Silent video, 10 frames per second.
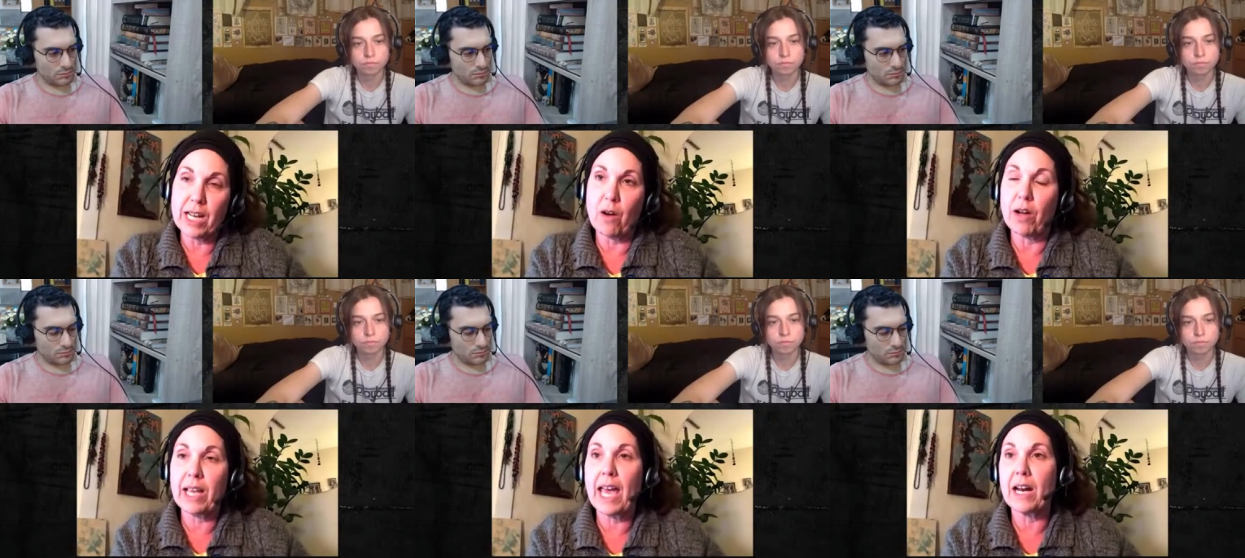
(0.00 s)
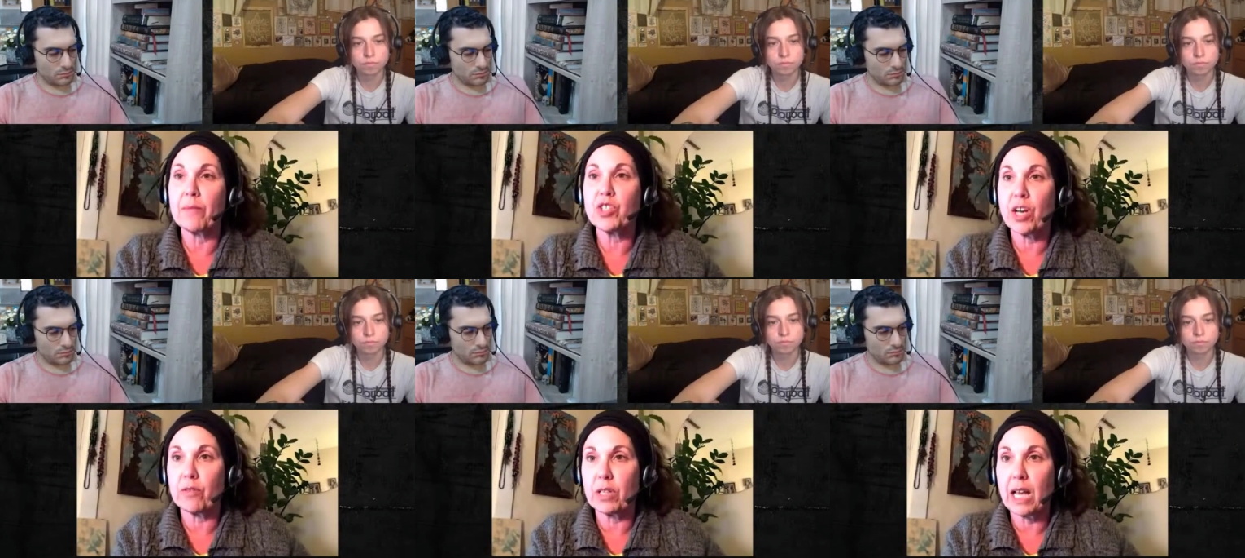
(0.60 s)
Speaker 1: Now, again, I'm
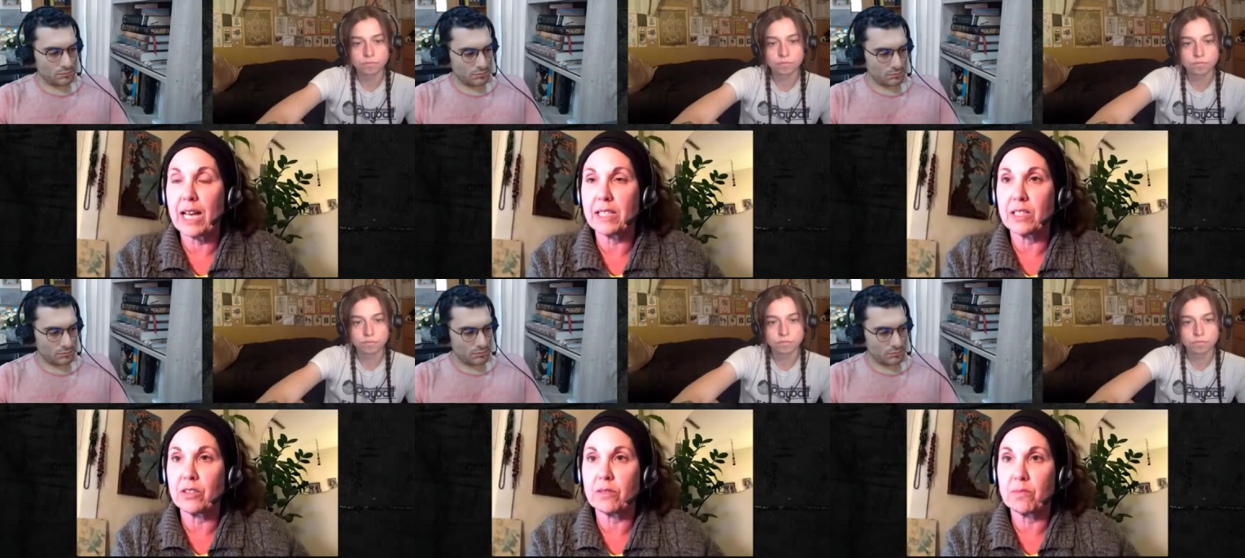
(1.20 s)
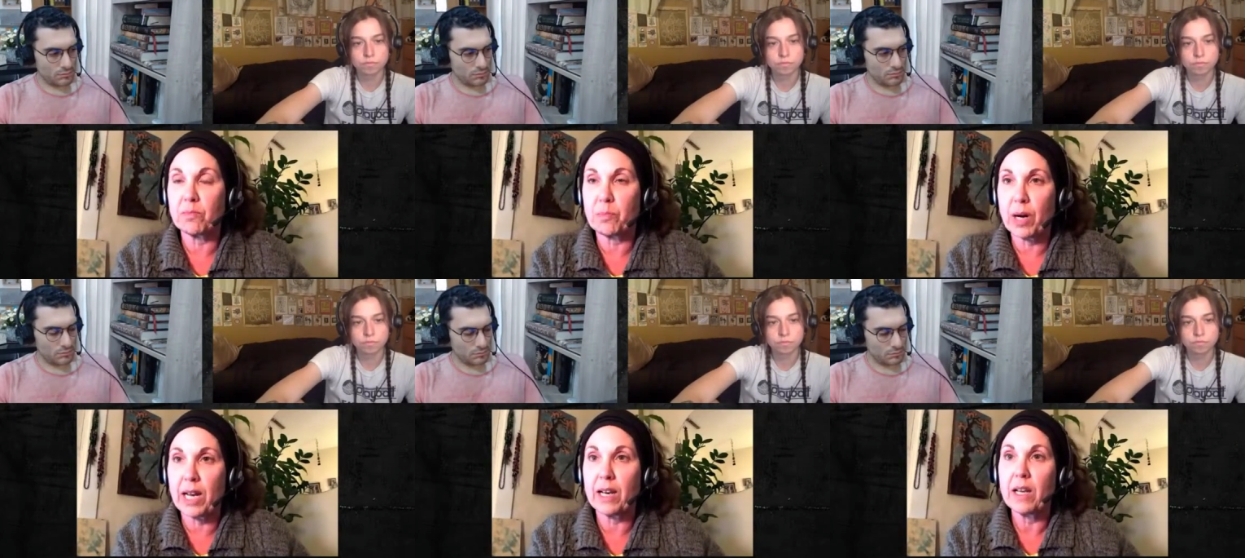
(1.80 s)
generalizing,
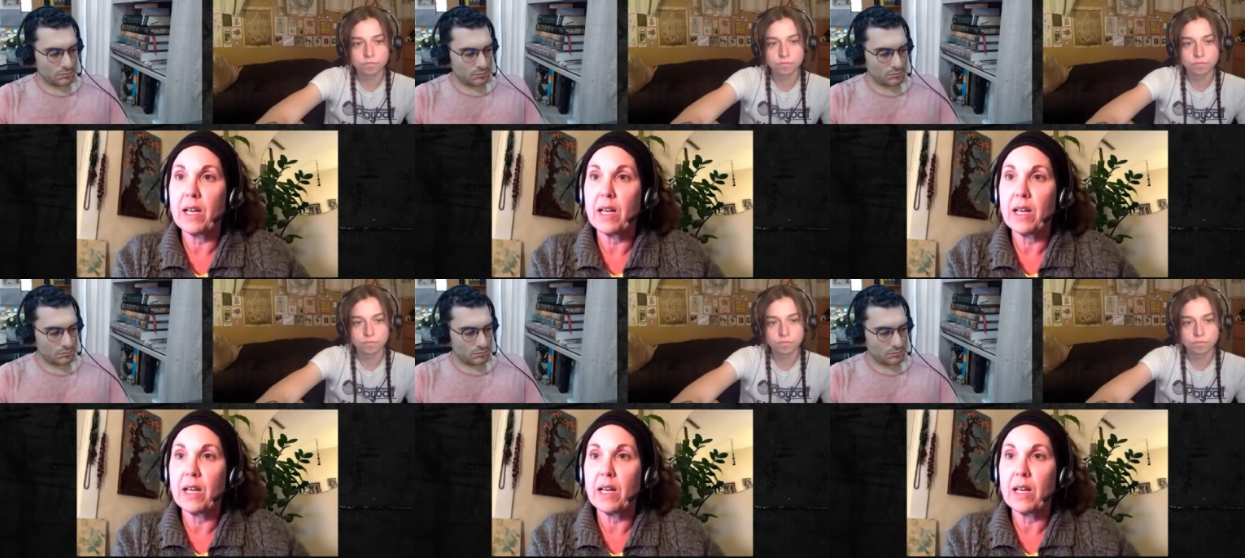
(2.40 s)
but